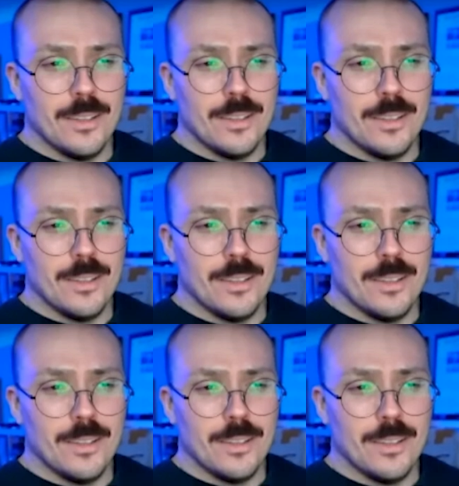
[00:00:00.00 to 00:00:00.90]

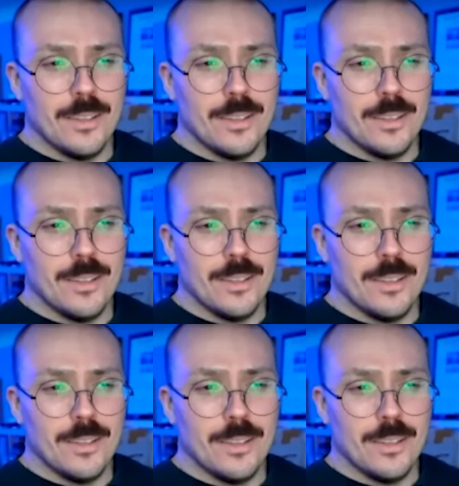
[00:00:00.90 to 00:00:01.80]

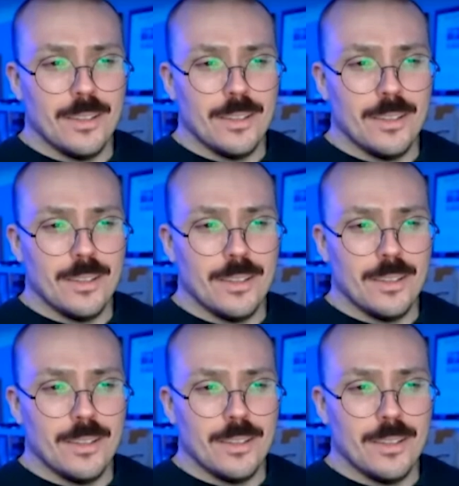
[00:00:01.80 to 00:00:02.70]

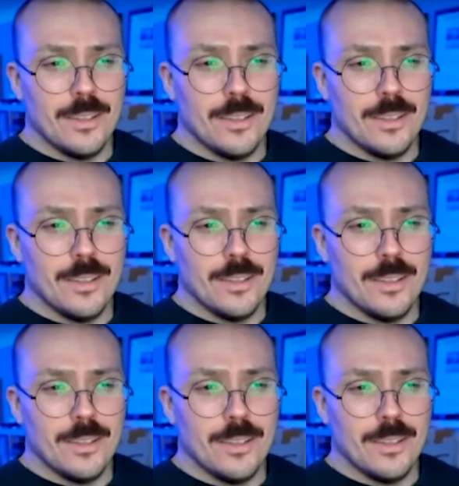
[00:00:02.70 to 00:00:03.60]

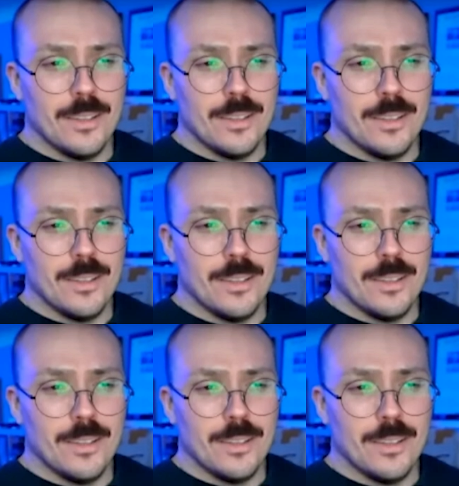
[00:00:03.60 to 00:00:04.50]

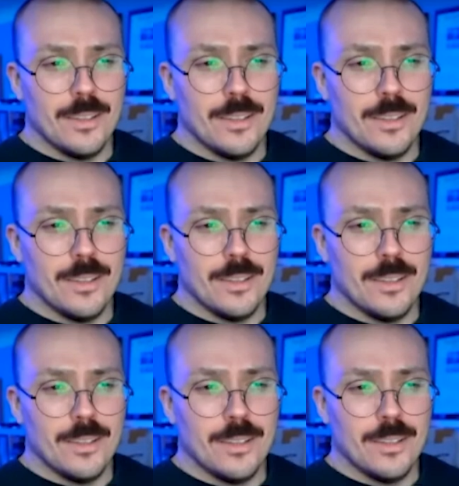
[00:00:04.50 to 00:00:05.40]

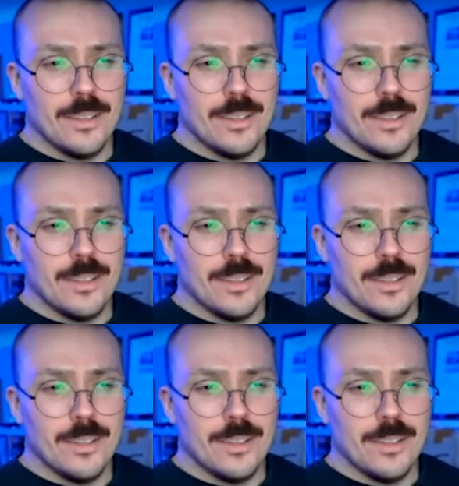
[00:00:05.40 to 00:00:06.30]

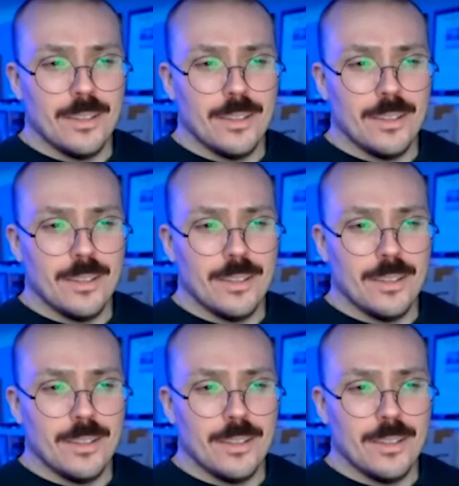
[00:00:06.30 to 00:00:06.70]
No words are spoken by the person on screen.